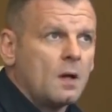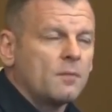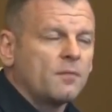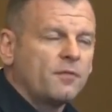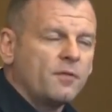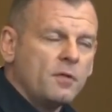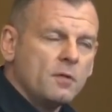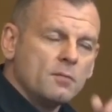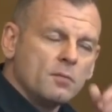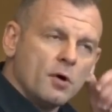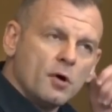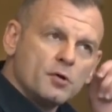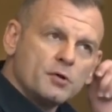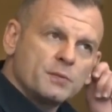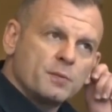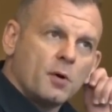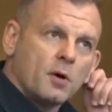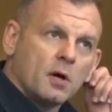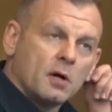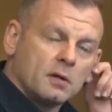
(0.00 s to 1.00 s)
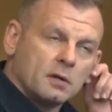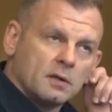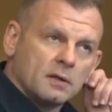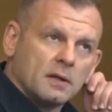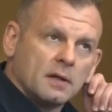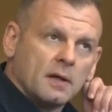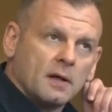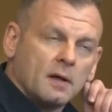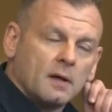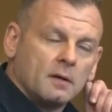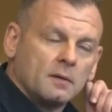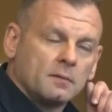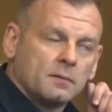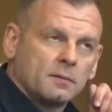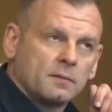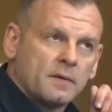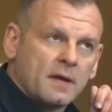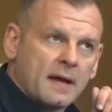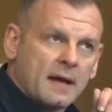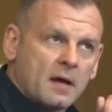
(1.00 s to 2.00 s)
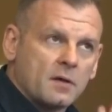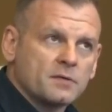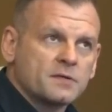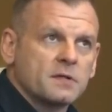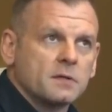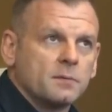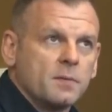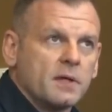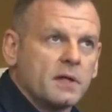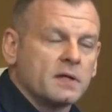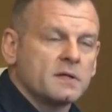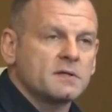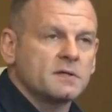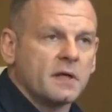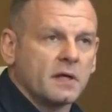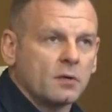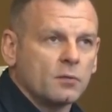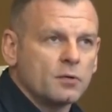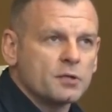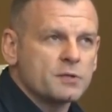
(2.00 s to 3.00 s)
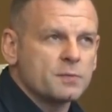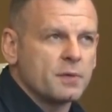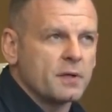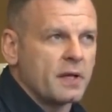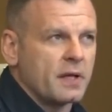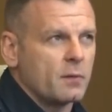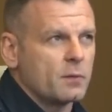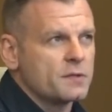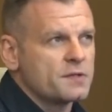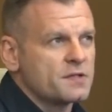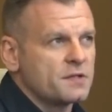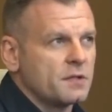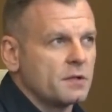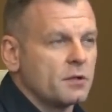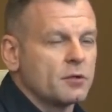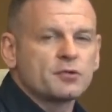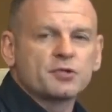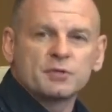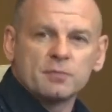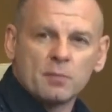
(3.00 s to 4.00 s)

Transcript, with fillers: Uh, for the most part, the the house had been extinguished, but it was still